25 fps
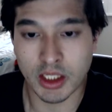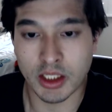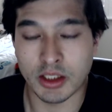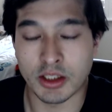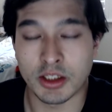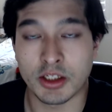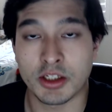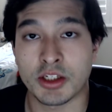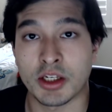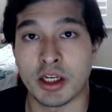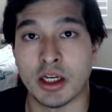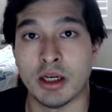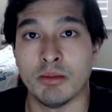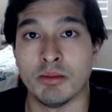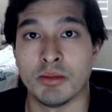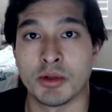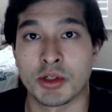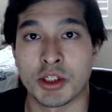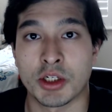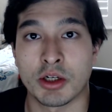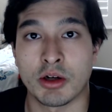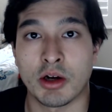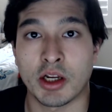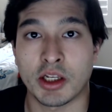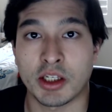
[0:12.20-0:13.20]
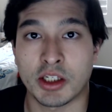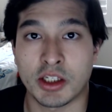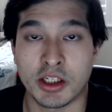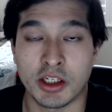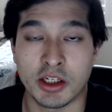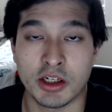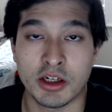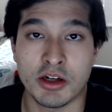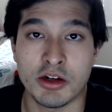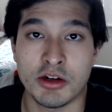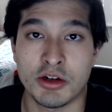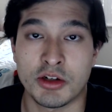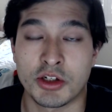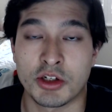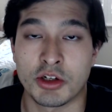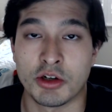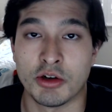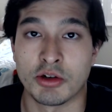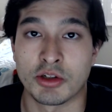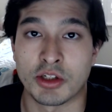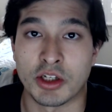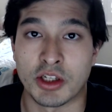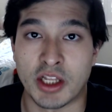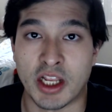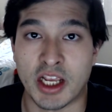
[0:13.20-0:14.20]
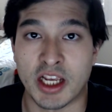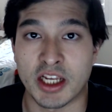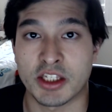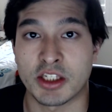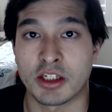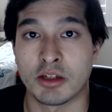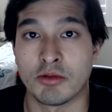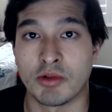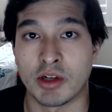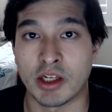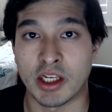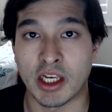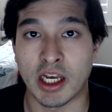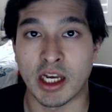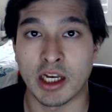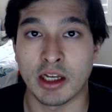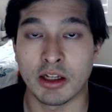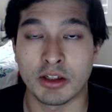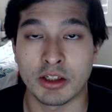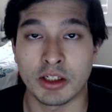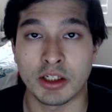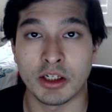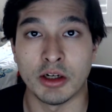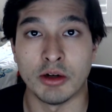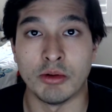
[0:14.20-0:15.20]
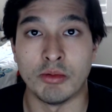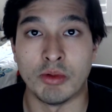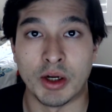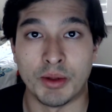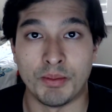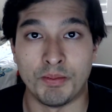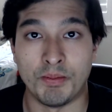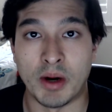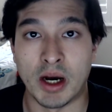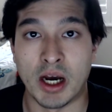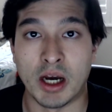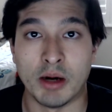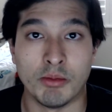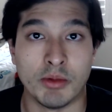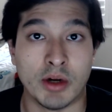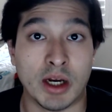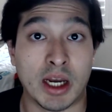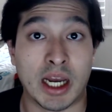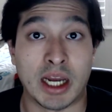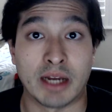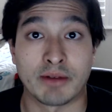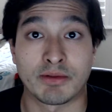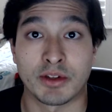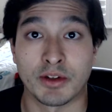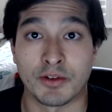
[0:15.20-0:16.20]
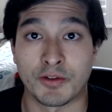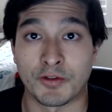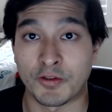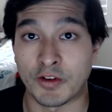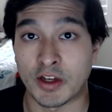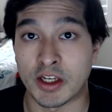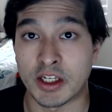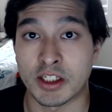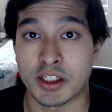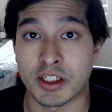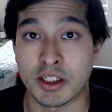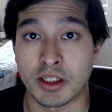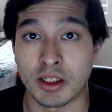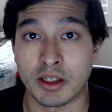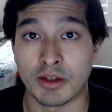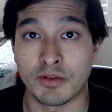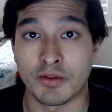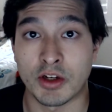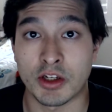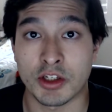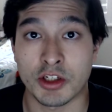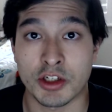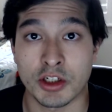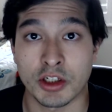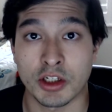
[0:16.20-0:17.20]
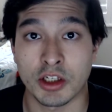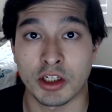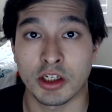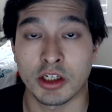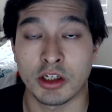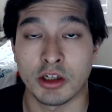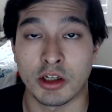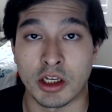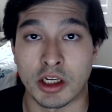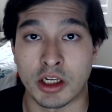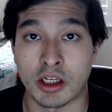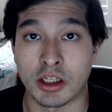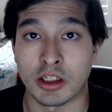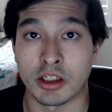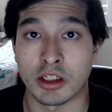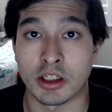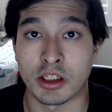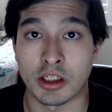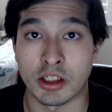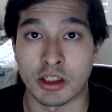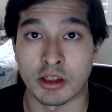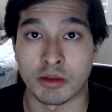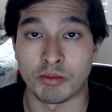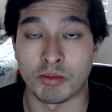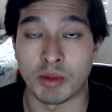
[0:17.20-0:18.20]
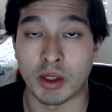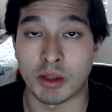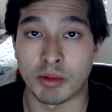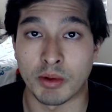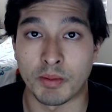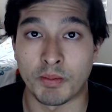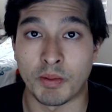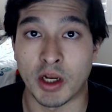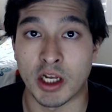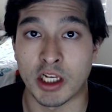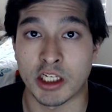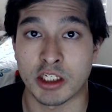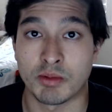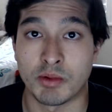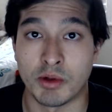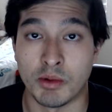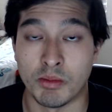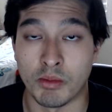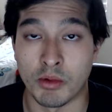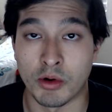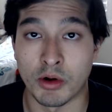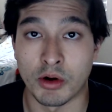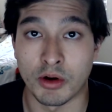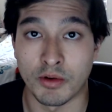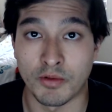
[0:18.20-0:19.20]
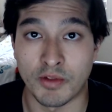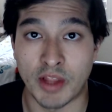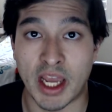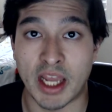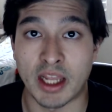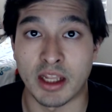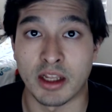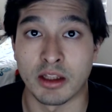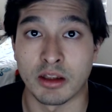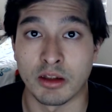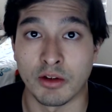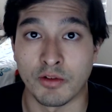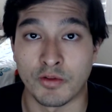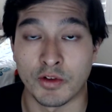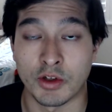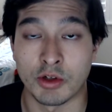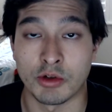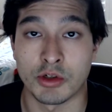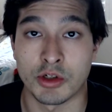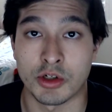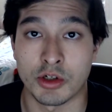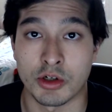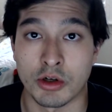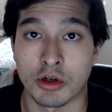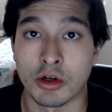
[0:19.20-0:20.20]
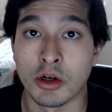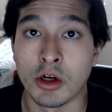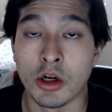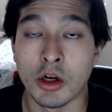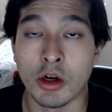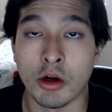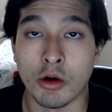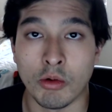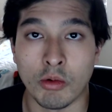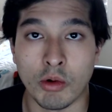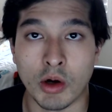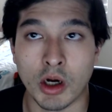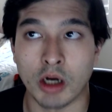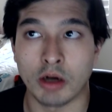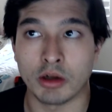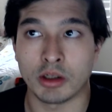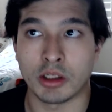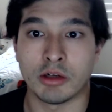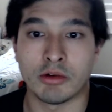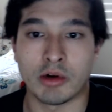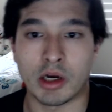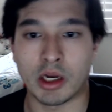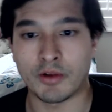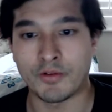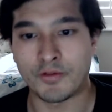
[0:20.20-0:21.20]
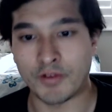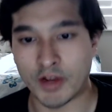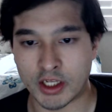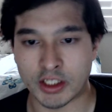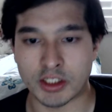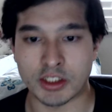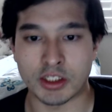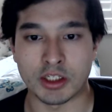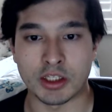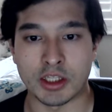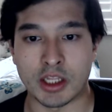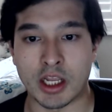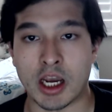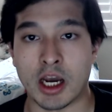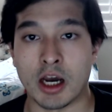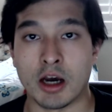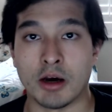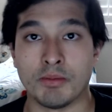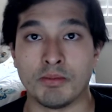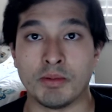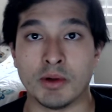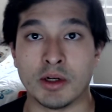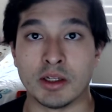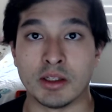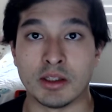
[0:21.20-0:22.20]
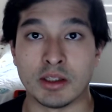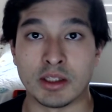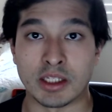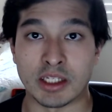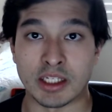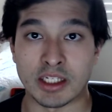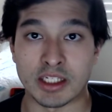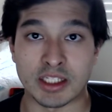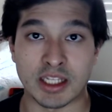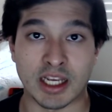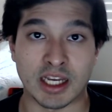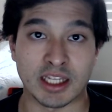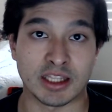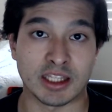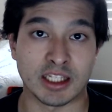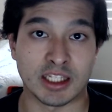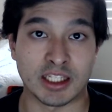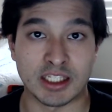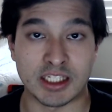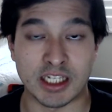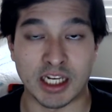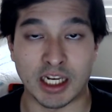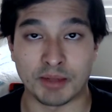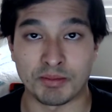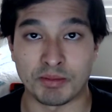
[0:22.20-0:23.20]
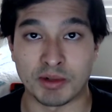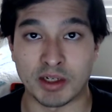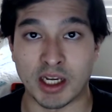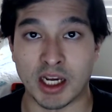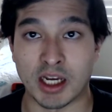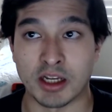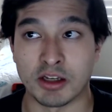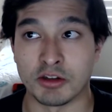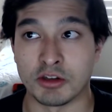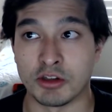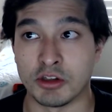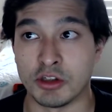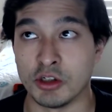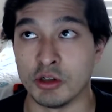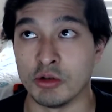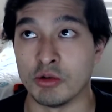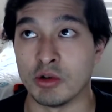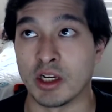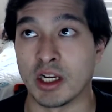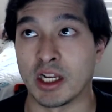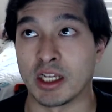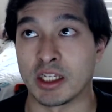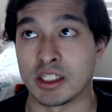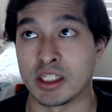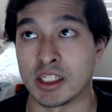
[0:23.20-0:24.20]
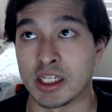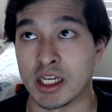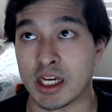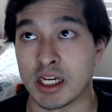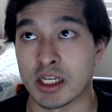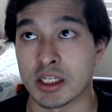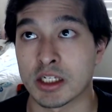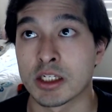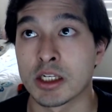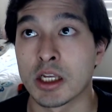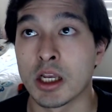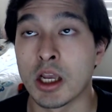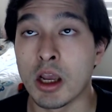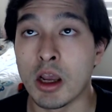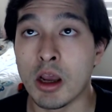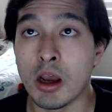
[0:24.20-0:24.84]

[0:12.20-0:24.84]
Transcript: This episode right here shows a nasty reality of what Bam will have to face eventually, and maybe possibly more of that in the future. Well, he already faced it now, but he's not the type of guy to do it, I guess.